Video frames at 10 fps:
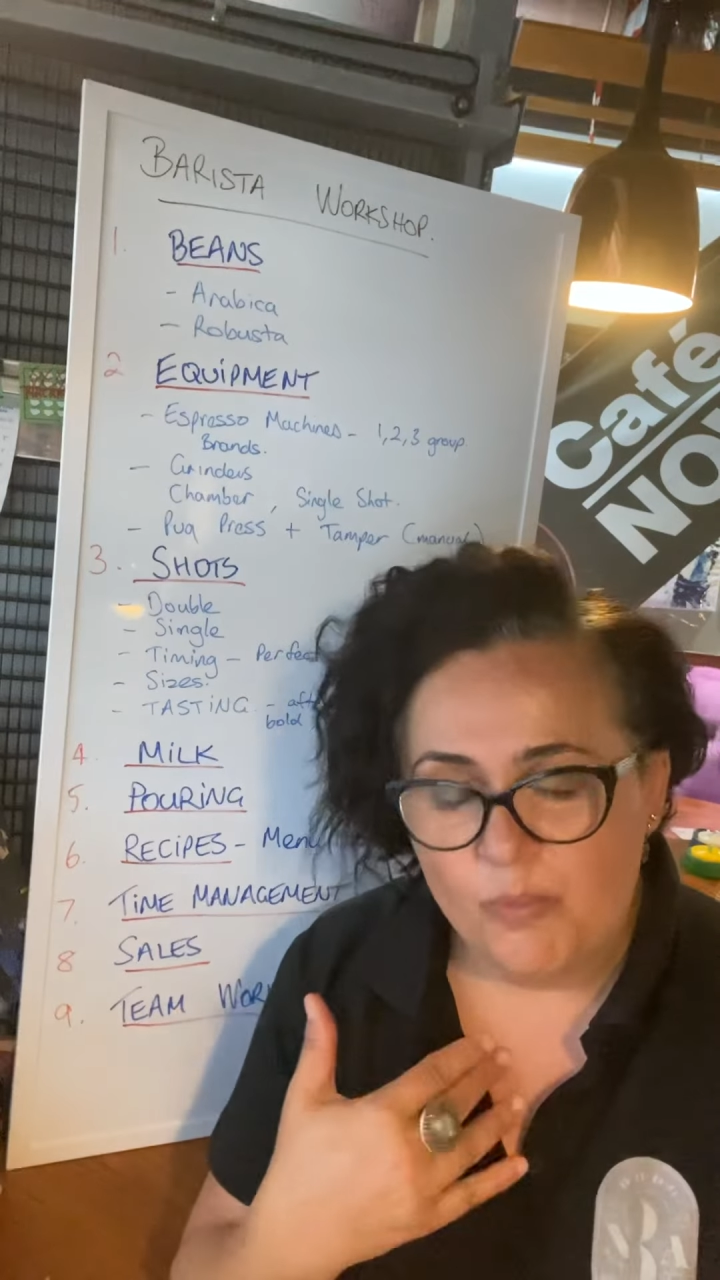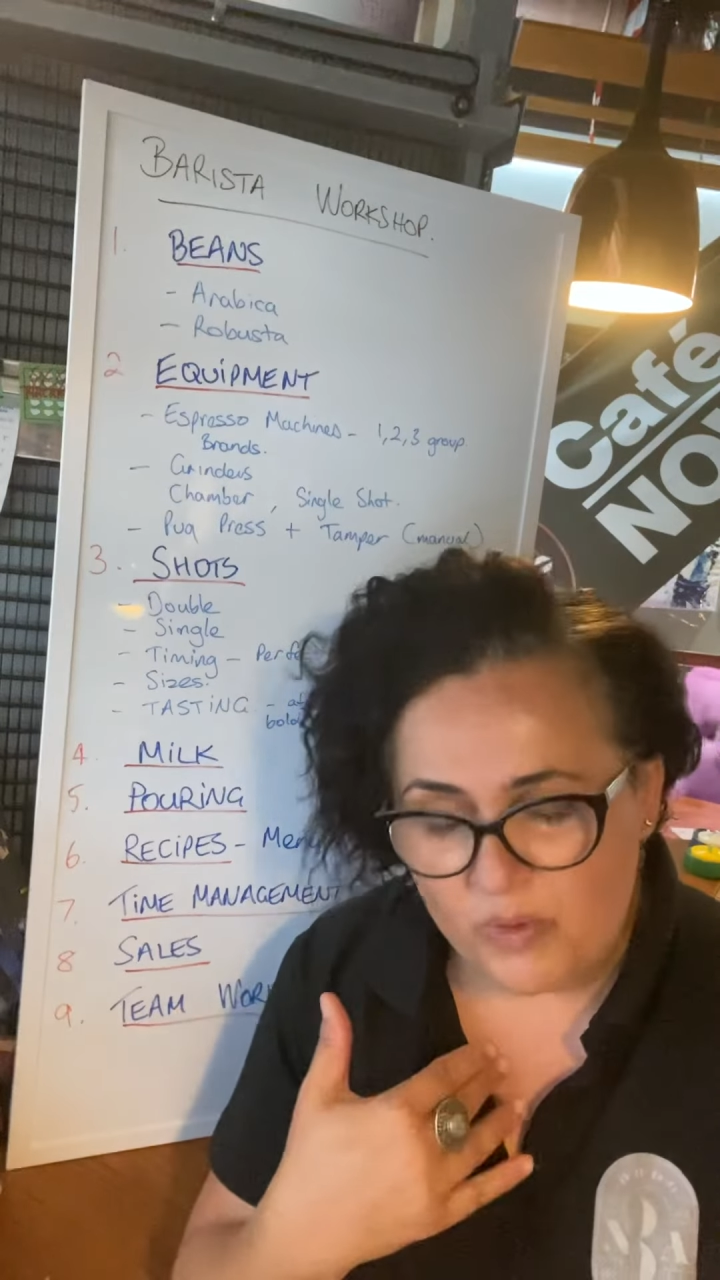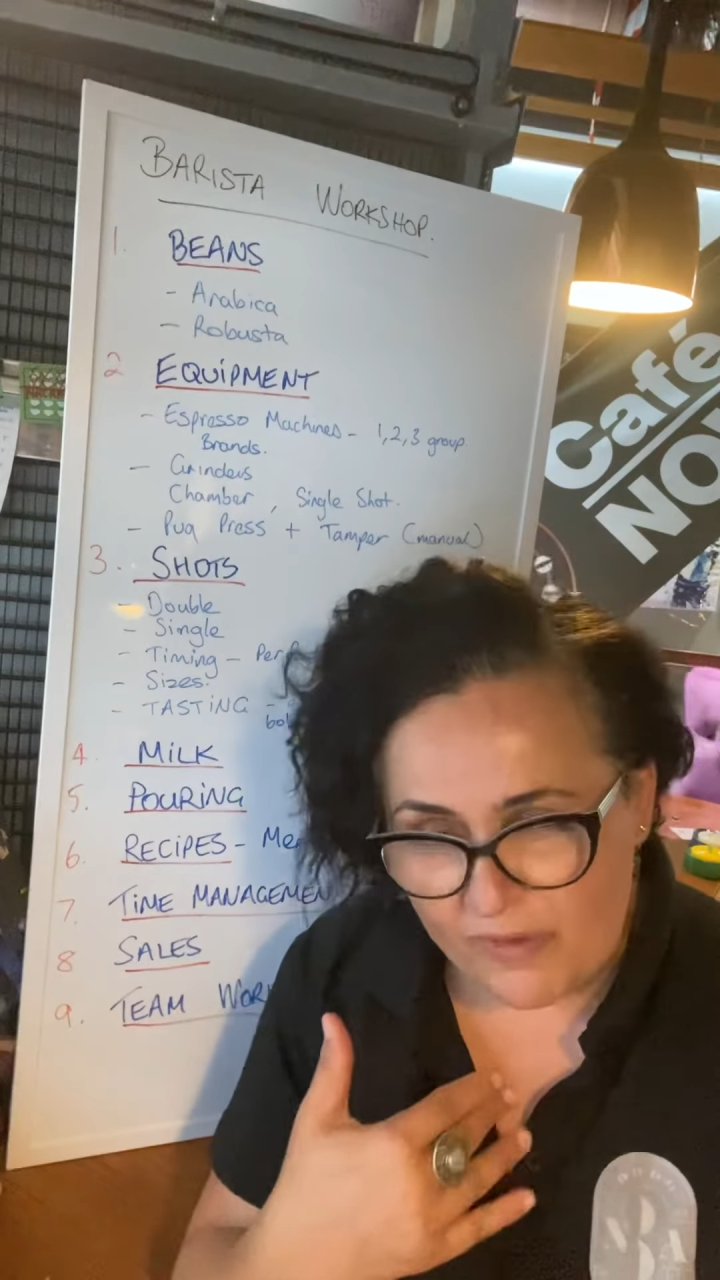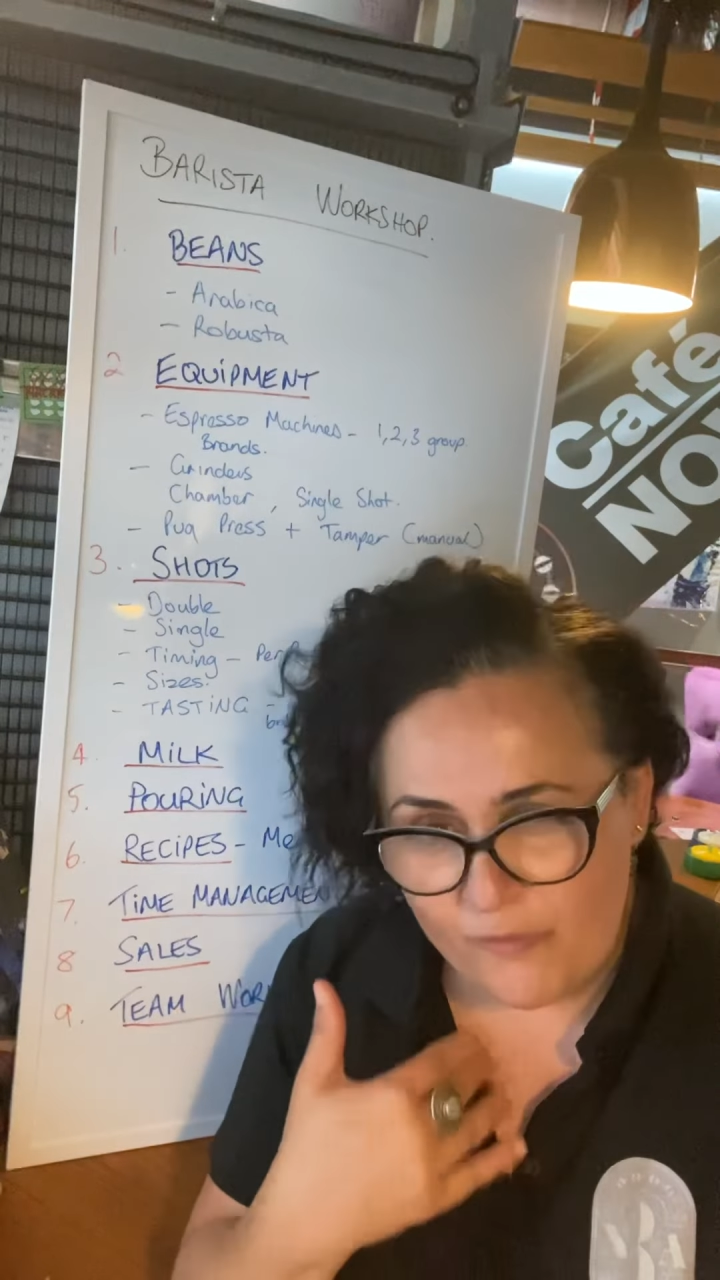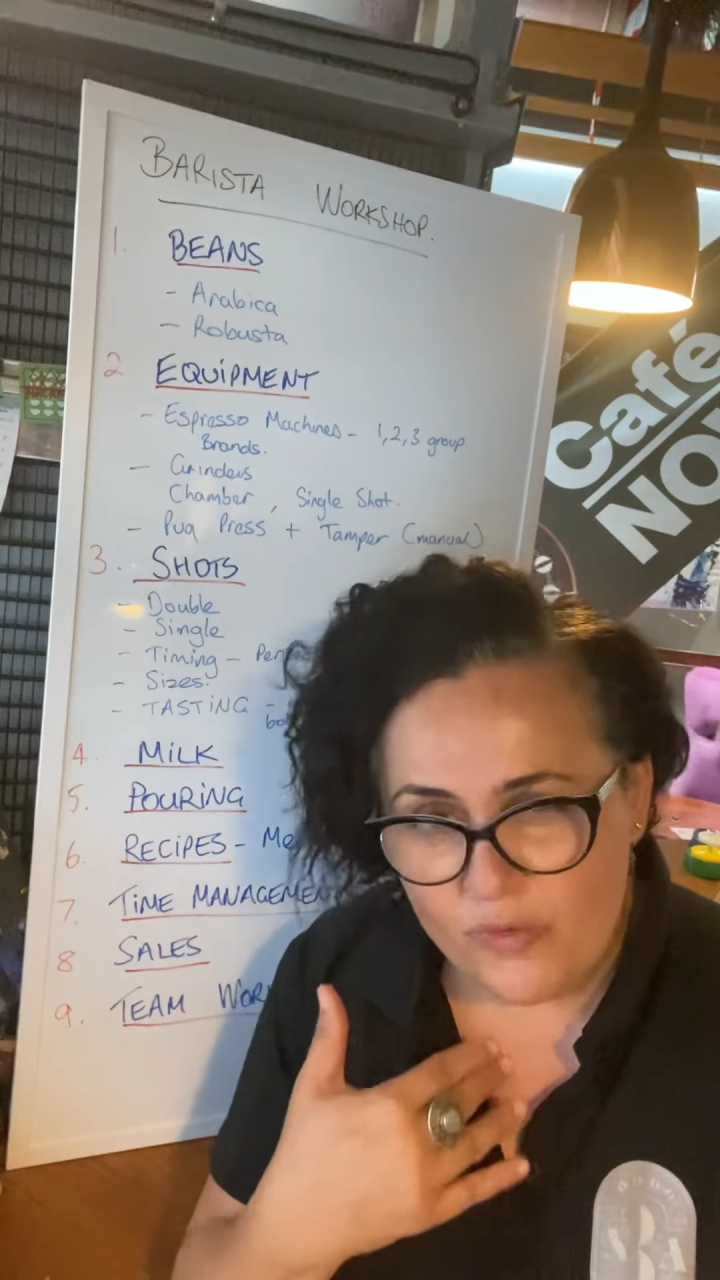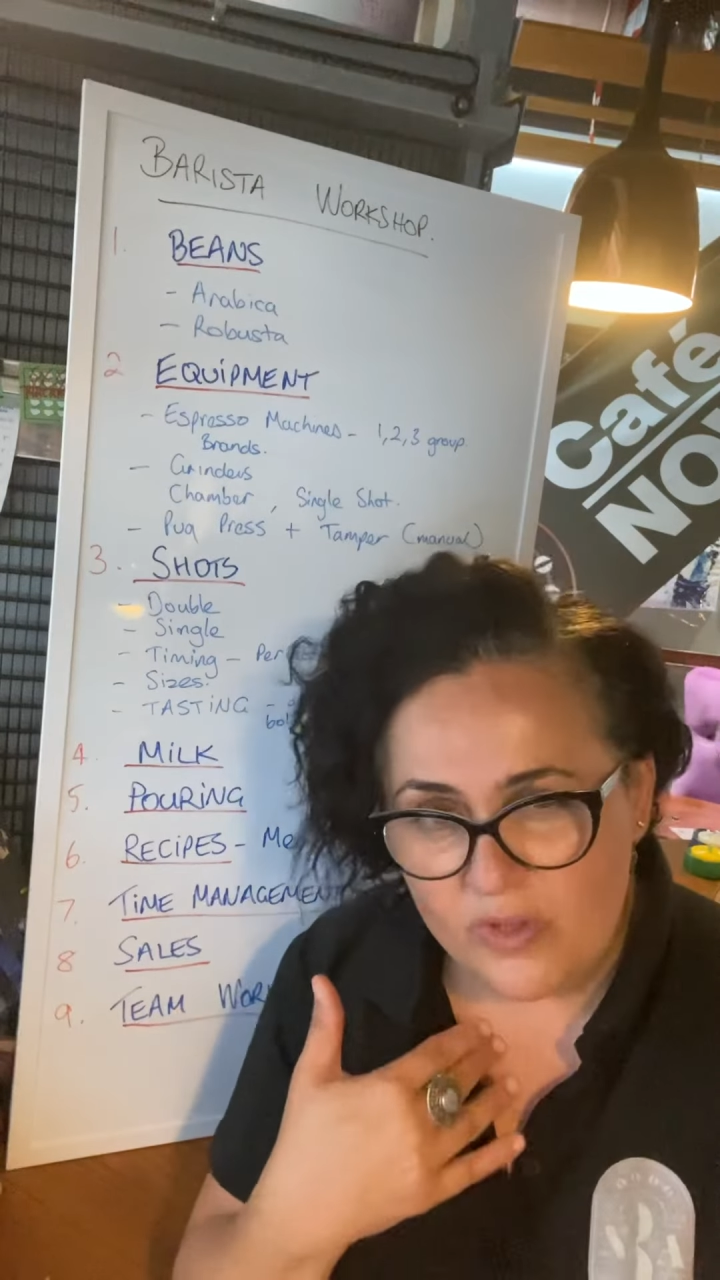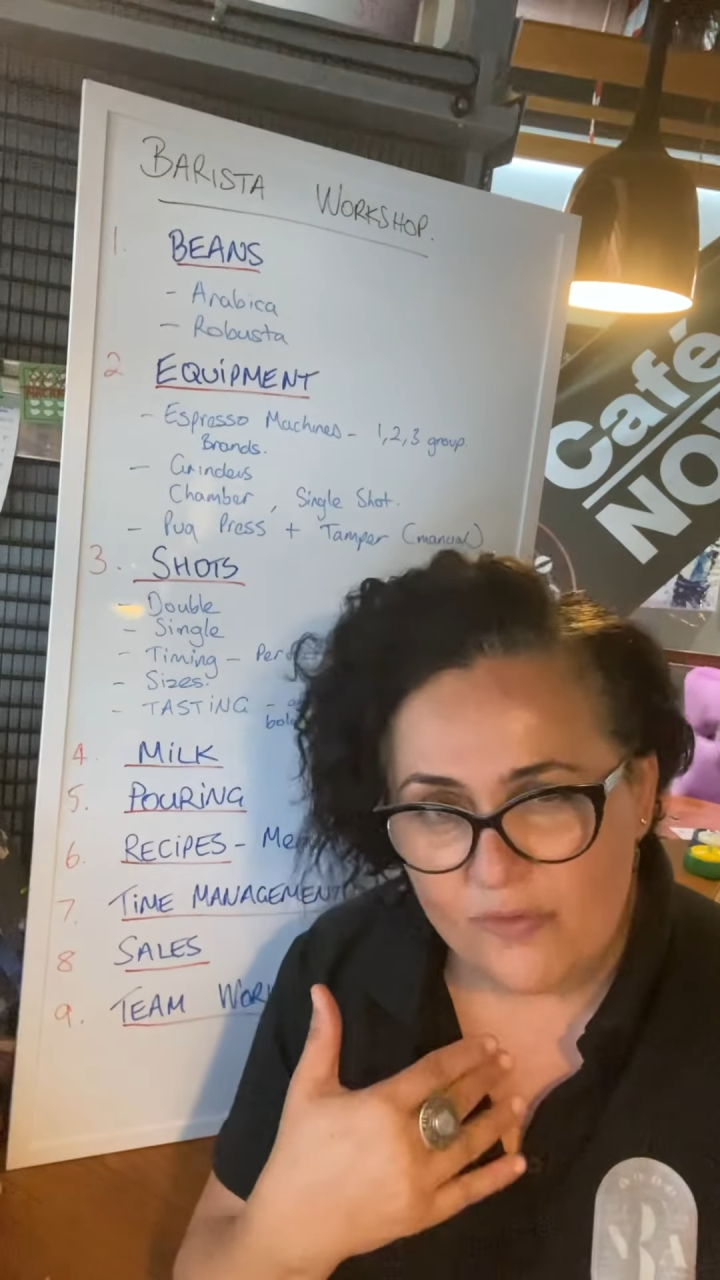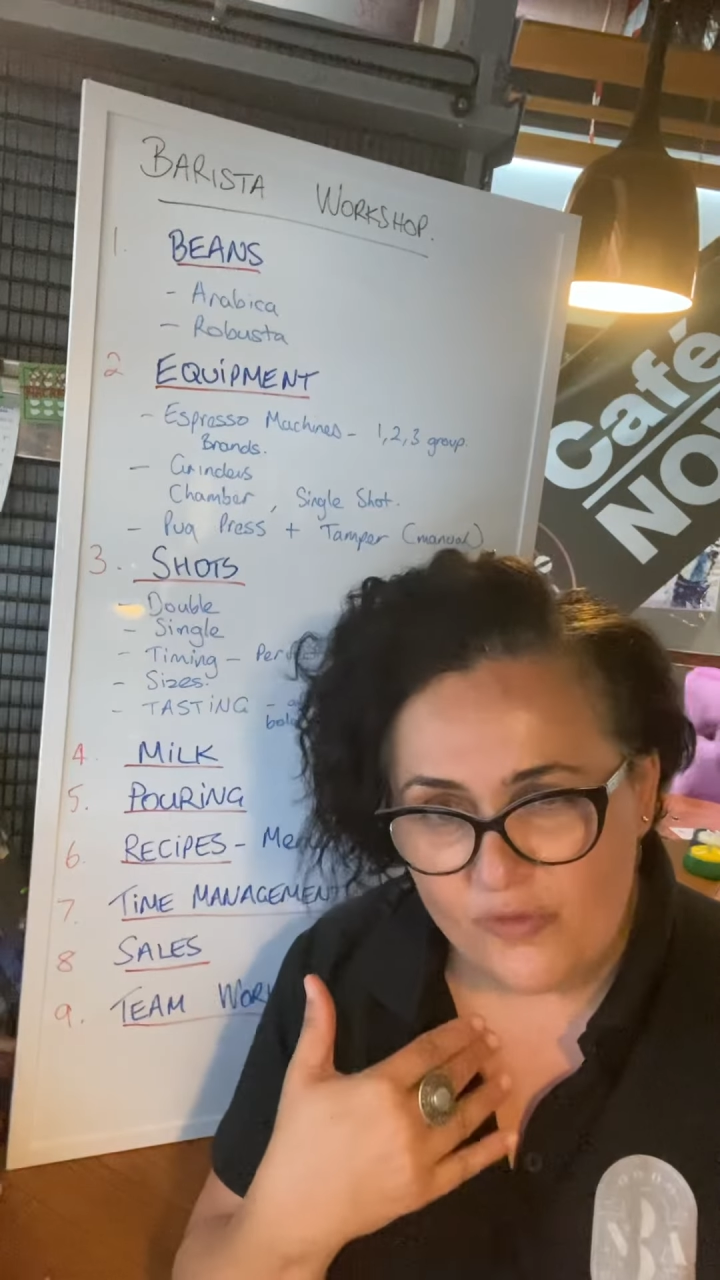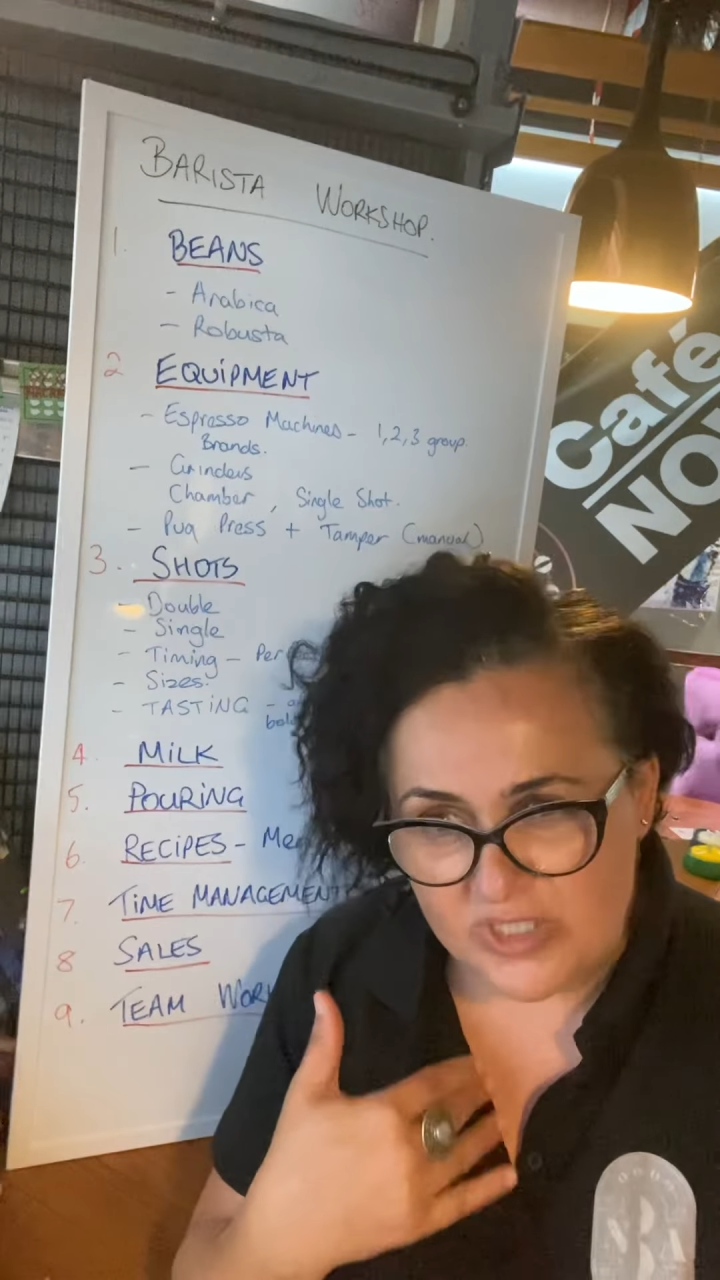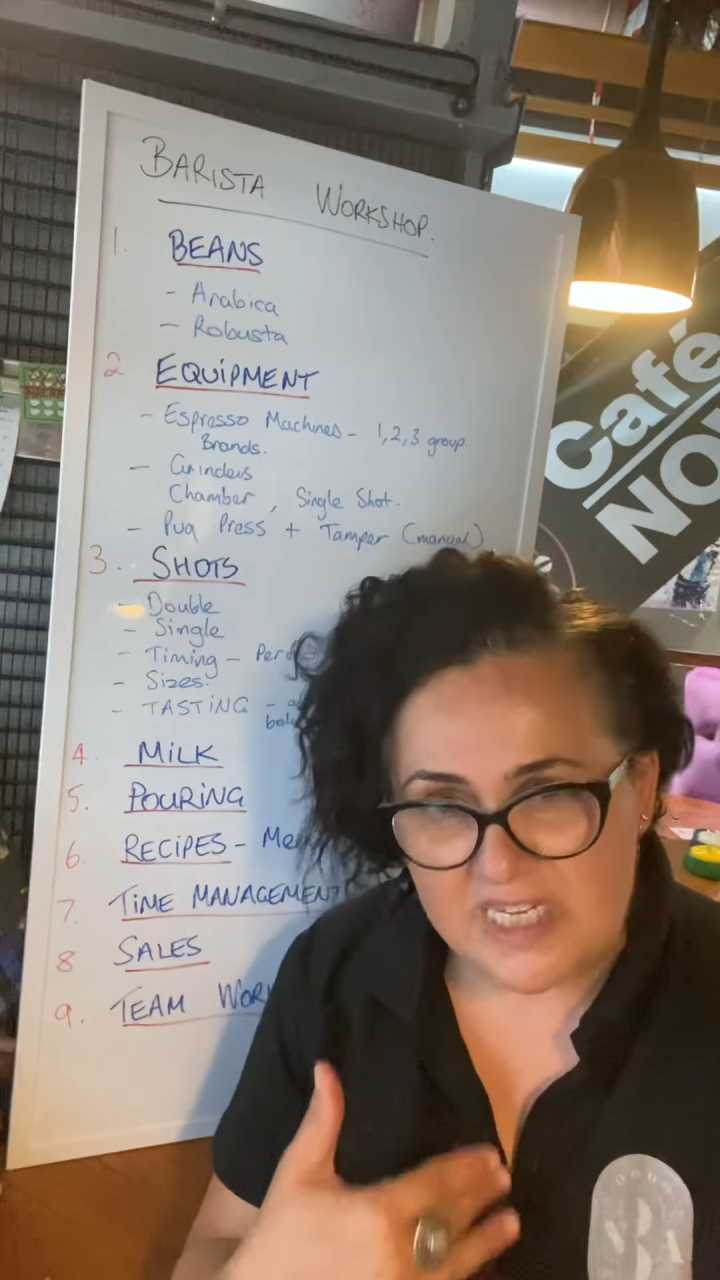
If you